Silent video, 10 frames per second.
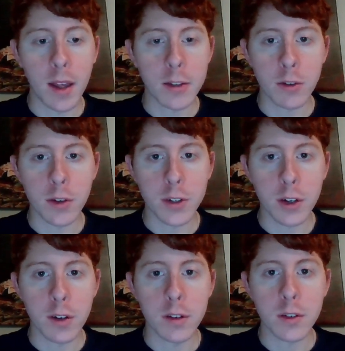to
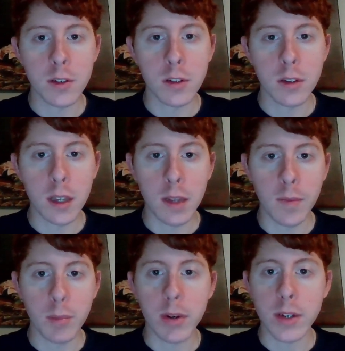return to the
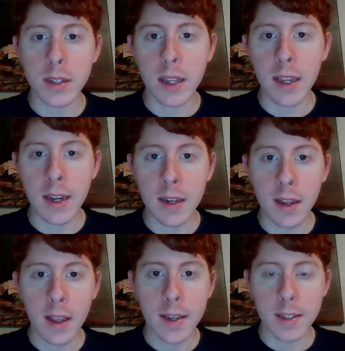pristine